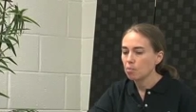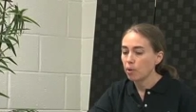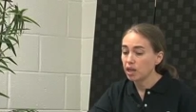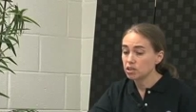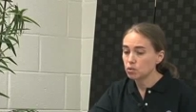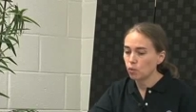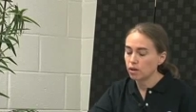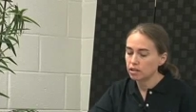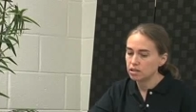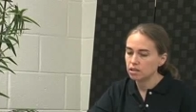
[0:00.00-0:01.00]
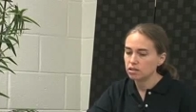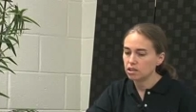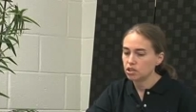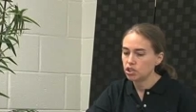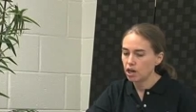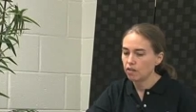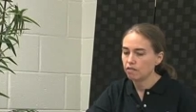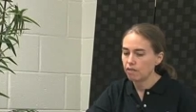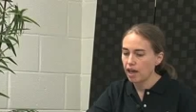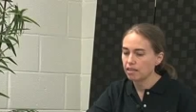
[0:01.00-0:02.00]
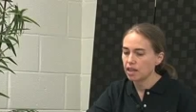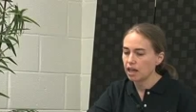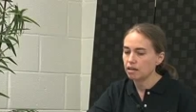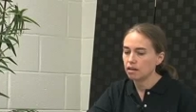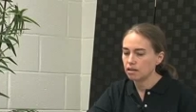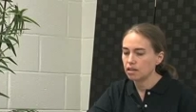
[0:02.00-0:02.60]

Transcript: But I just wanted to share the fact that